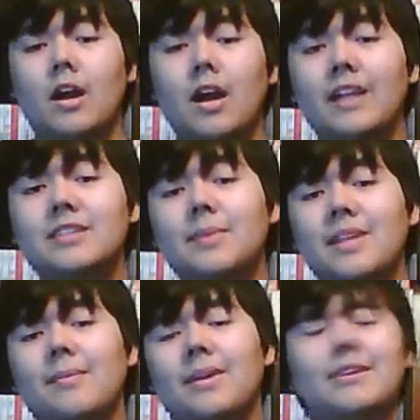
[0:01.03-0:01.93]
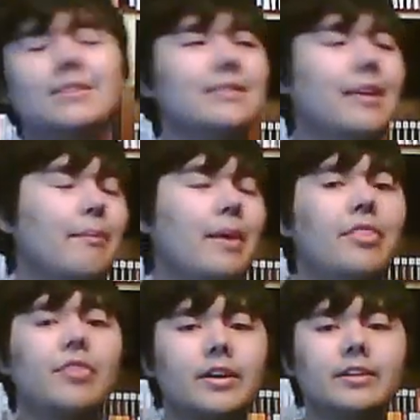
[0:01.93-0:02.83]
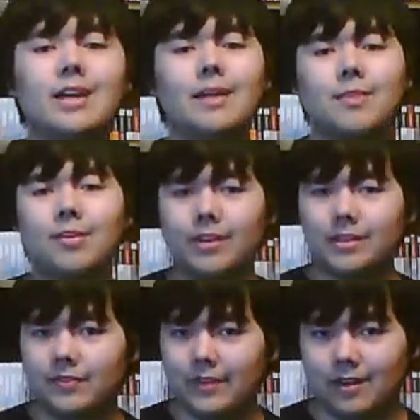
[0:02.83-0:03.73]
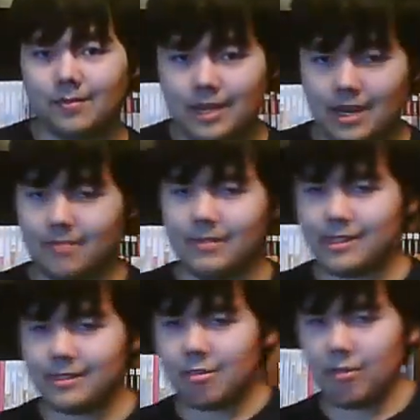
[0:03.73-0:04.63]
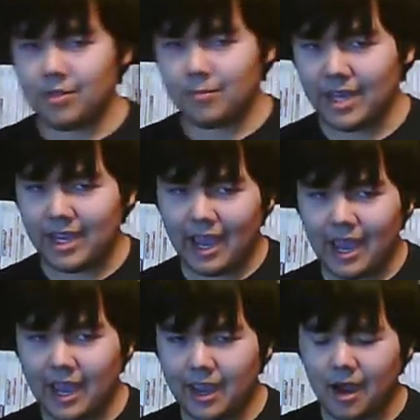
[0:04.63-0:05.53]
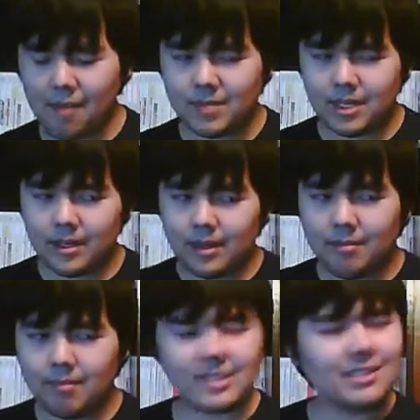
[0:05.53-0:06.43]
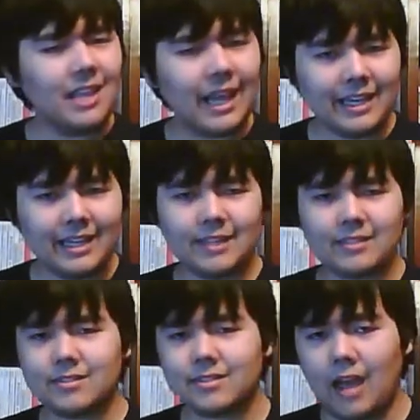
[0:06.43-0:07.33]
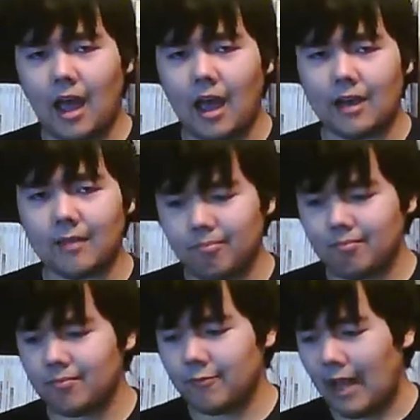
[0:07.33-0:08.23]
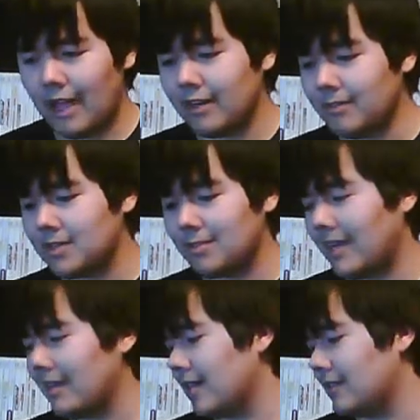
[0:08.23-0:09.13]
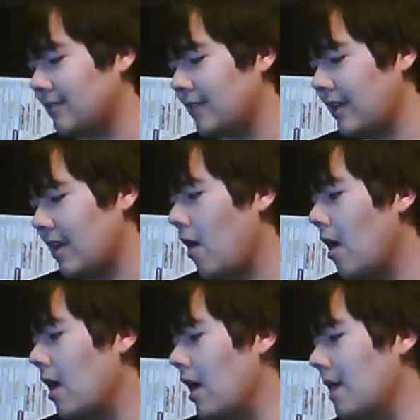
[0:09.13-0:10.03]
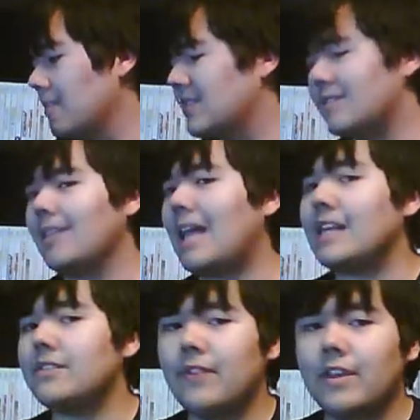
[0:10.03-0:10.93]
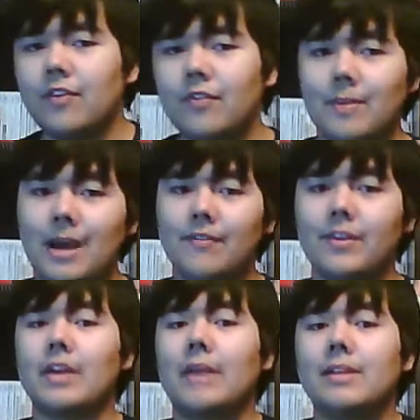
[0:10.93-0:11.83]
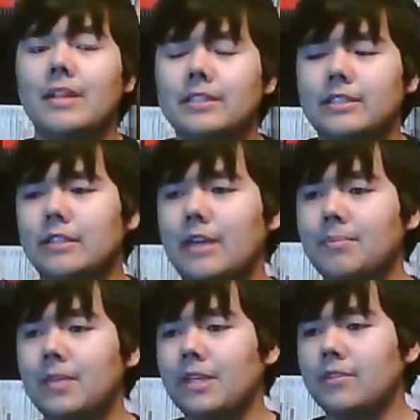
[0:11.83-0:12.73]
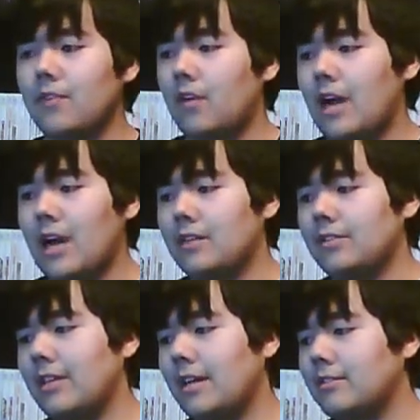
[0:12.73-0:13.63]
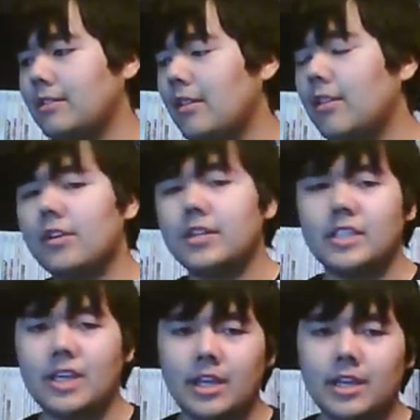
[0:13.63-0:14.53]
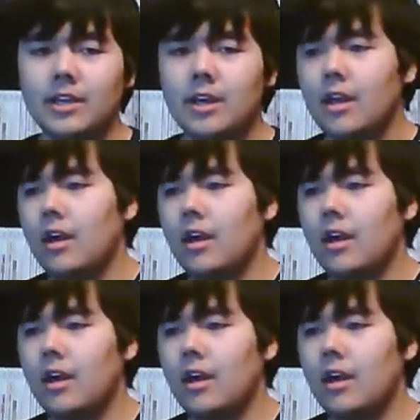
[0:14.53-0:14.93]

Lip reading: Alright, it's BLM here. This is like my third time recording this video, but this is going to be a miscellaneous items in my collection video. This is the last video for my video game collection updates for 2013.